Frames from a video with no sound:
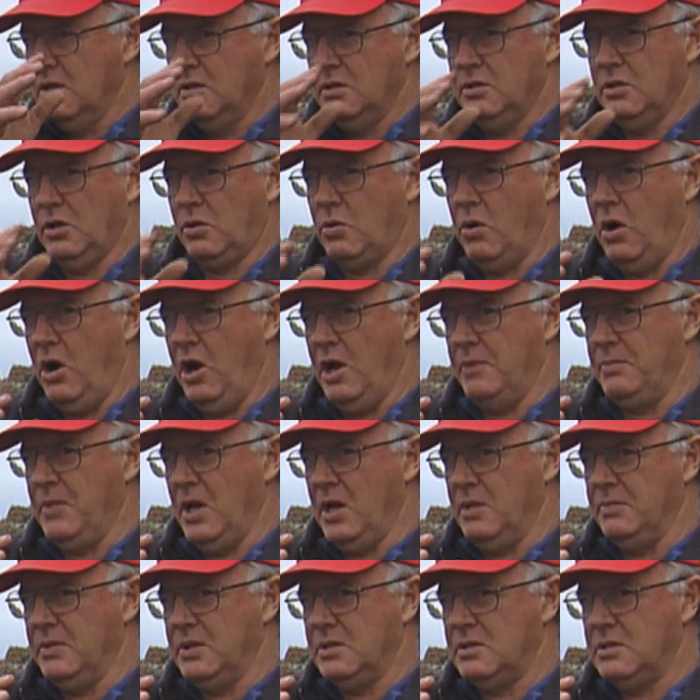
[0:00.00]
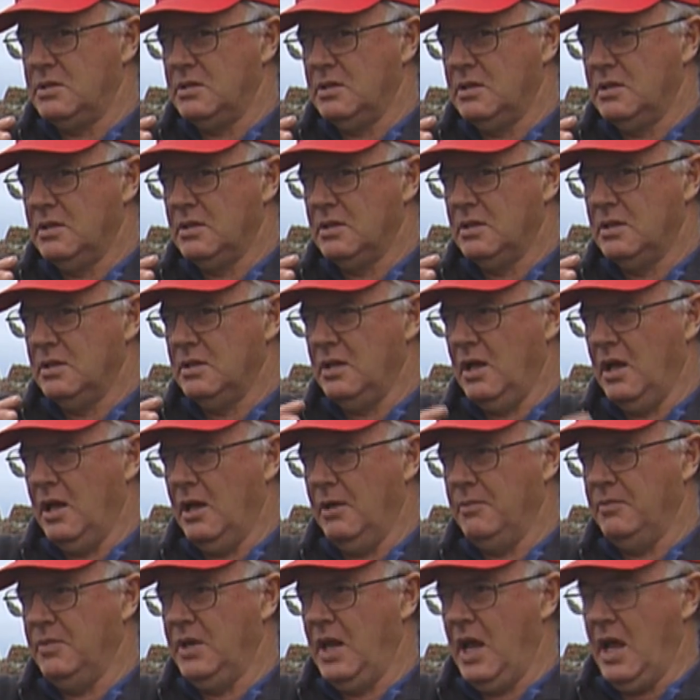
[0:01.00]
the quiet moments.
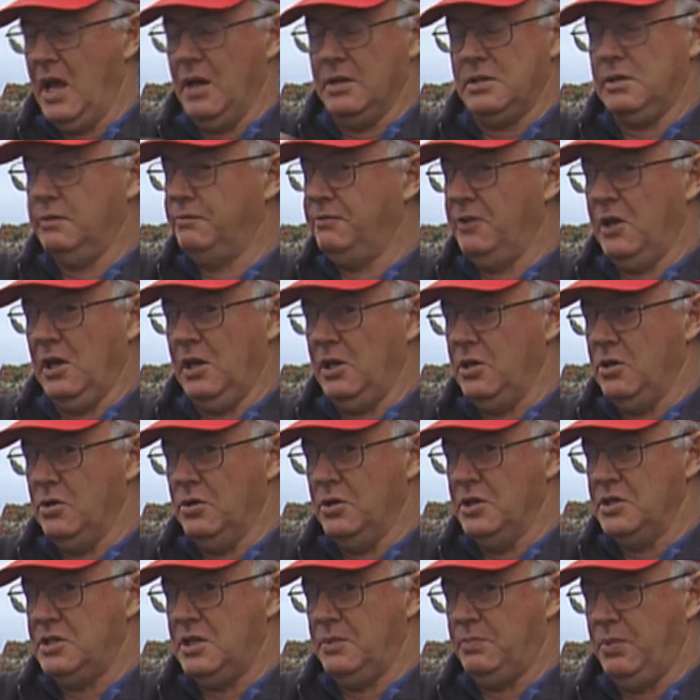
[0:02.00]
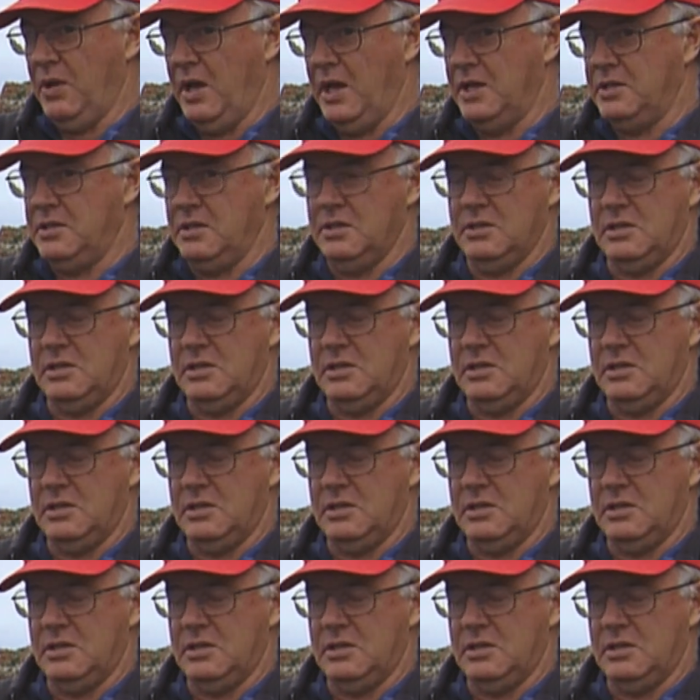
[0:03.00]
Now it's a fairly noisy place.